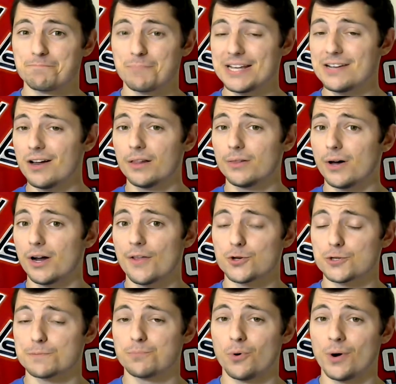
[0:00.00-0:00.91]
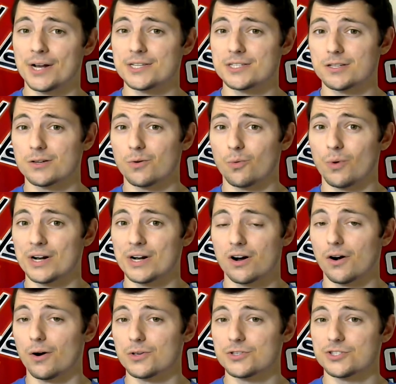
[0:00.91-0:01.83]
but he got a lot of those points when
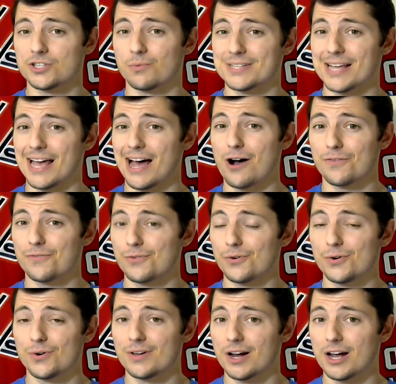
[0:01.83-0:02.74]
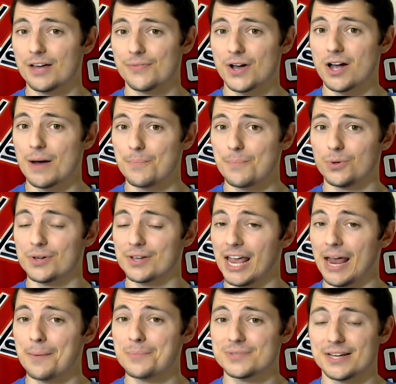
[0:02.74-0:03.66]
Carlson was out for the couple of
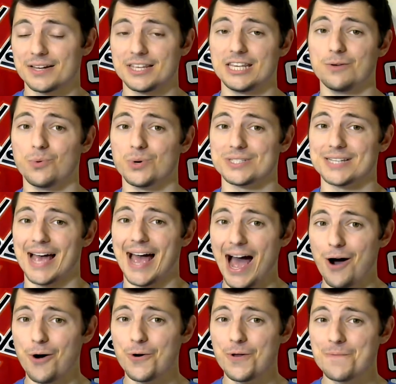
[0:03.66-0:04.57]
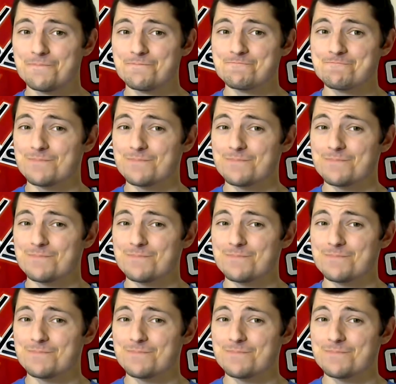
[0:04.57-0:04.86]
games that he was out.